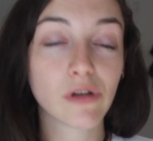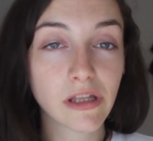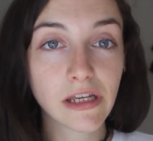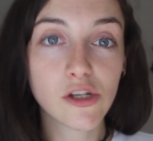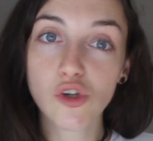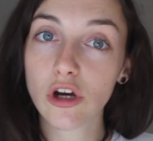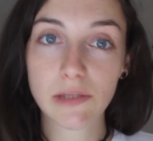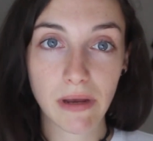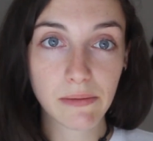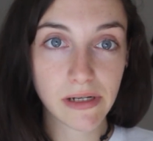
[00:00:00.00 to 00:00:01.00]
really enjoy
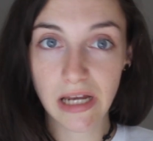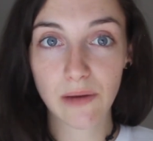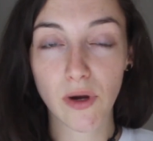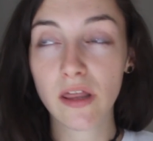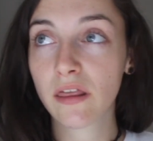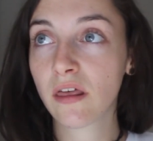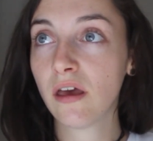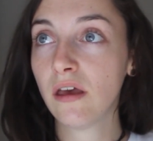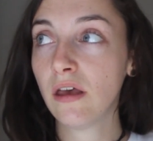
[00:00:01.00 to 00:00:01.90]
spending my time with.